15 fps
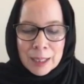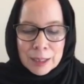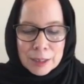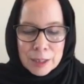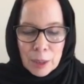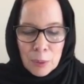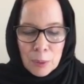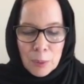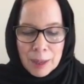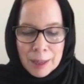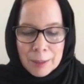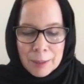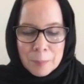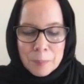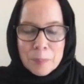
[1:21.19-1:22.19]
So
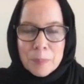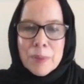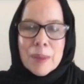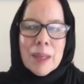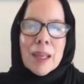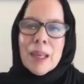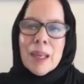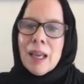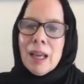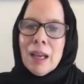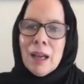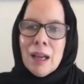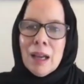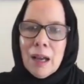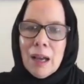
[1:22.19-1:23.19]
um,
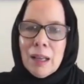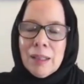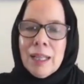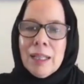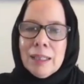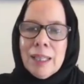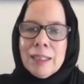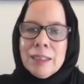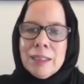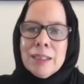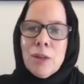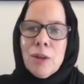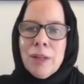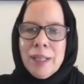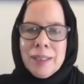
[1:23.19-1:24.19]
let, us
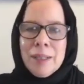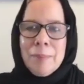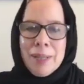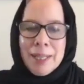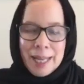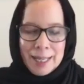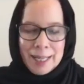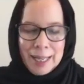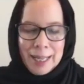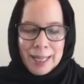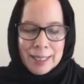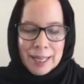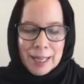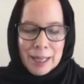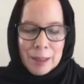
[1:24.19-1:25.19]
start at the
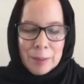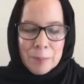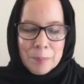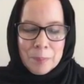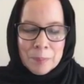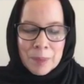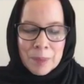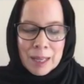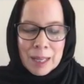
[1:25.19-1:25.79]
beginning. Um,